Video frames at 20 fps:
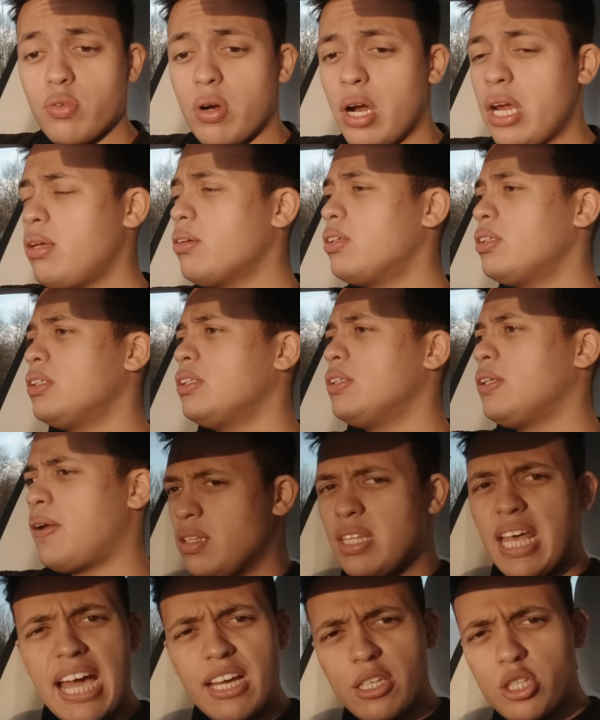right?
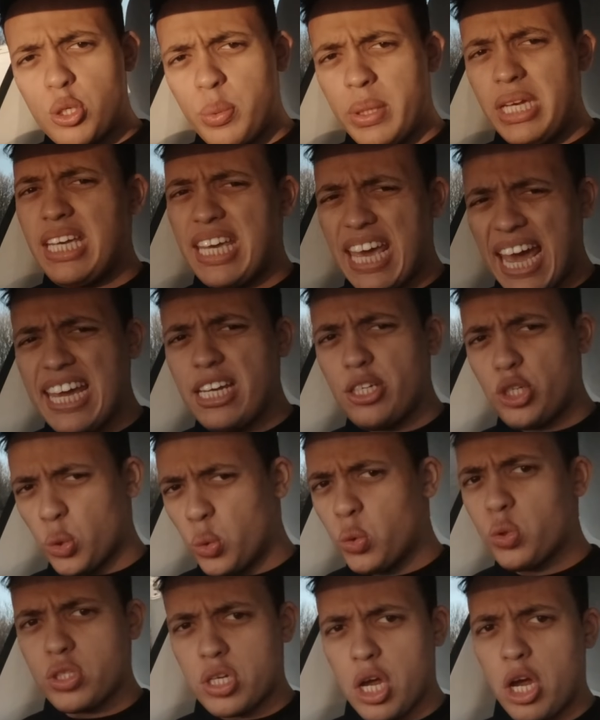Now, to engage
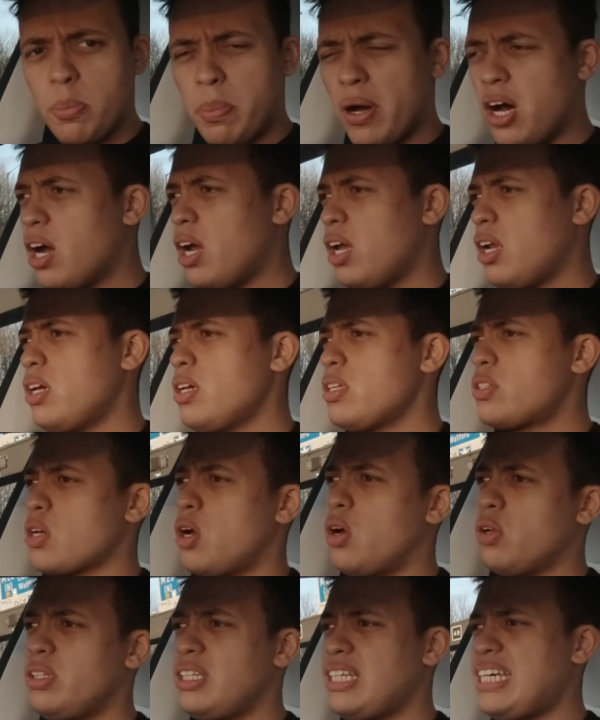autopilot
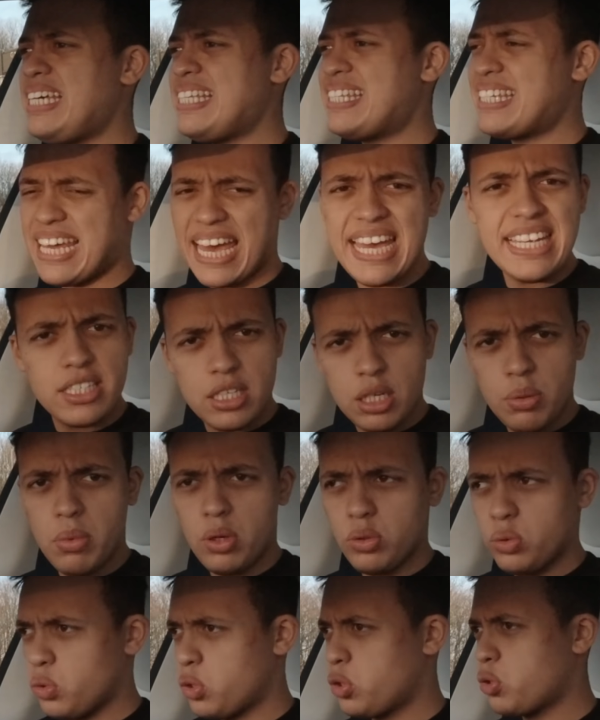on the Tesla
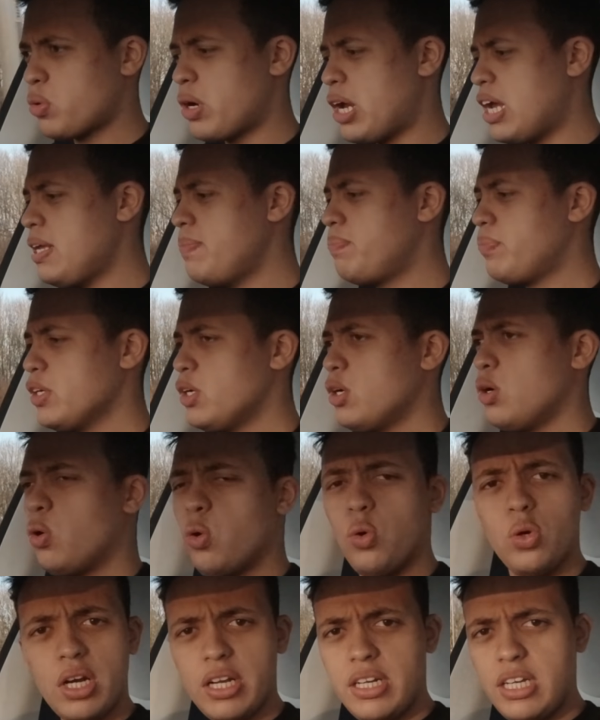Model 3,
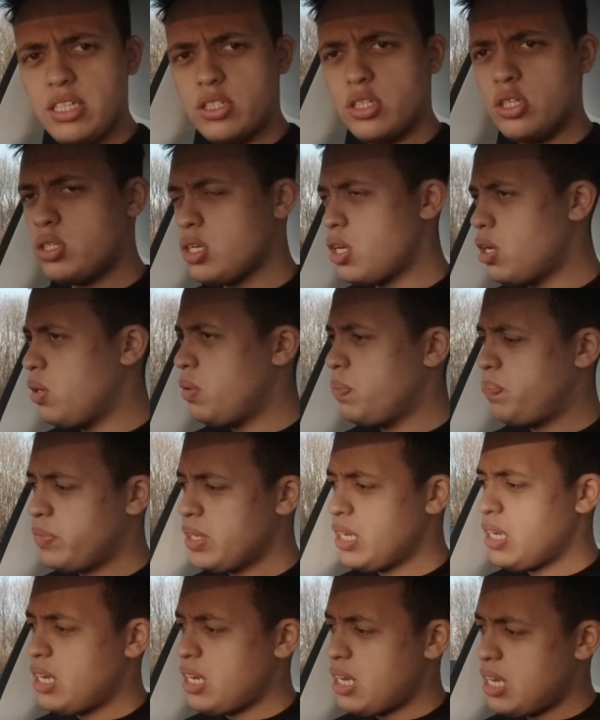all I need to do
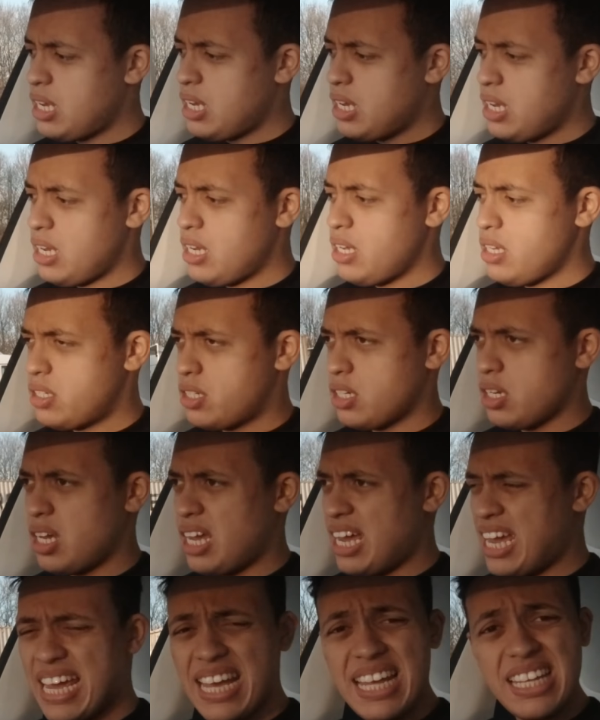is
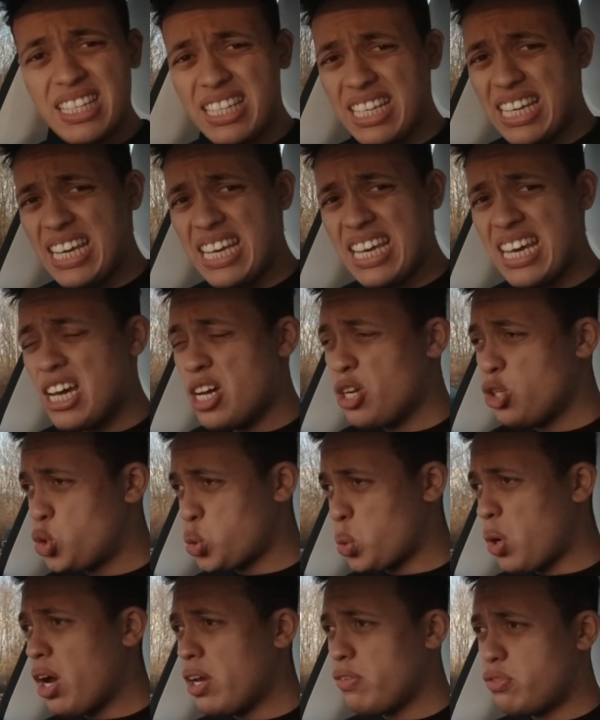hit the
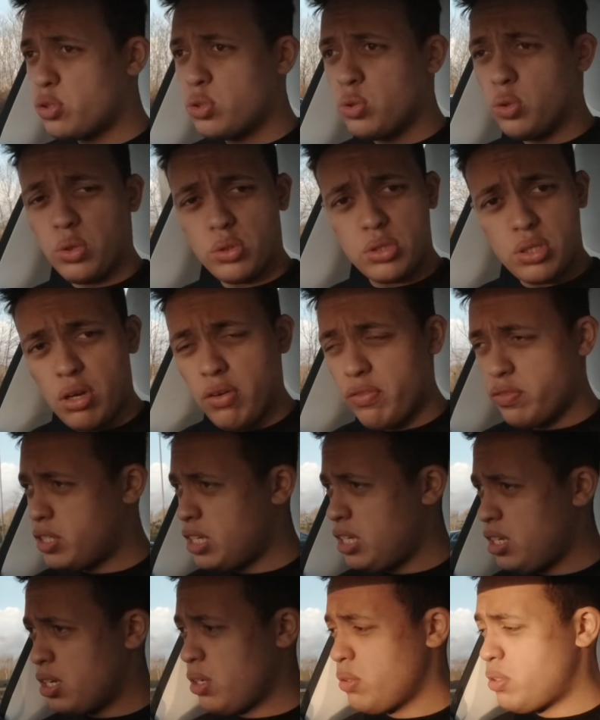drive stalk. So
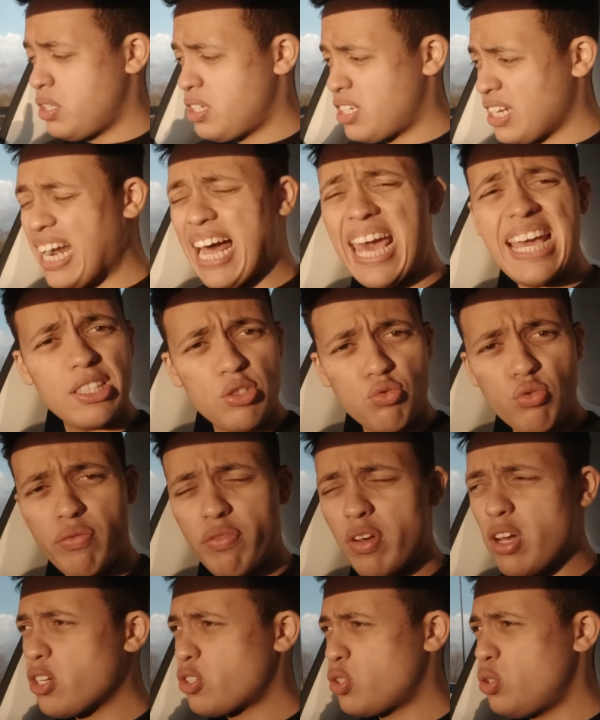obviously, you know, to select
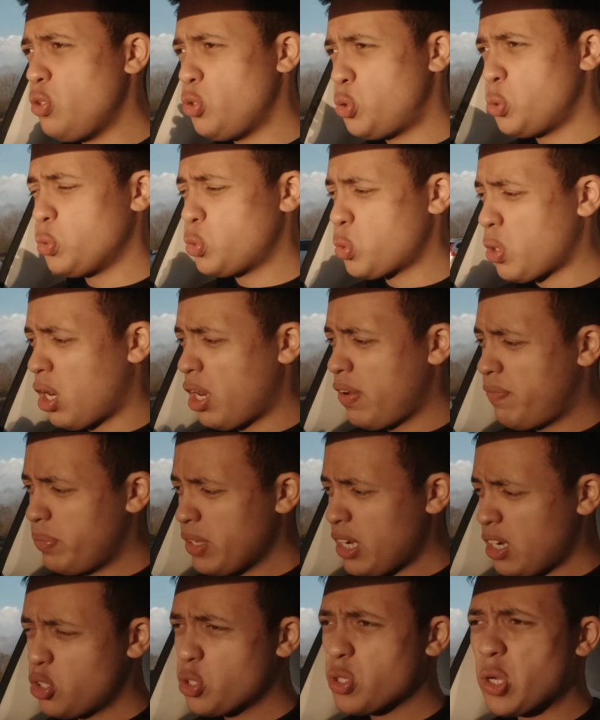reverse neutral drive,
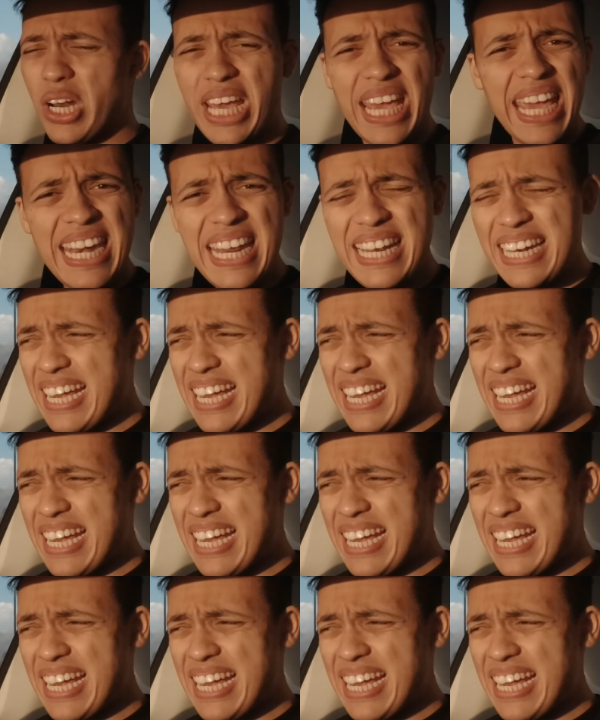just got to hit it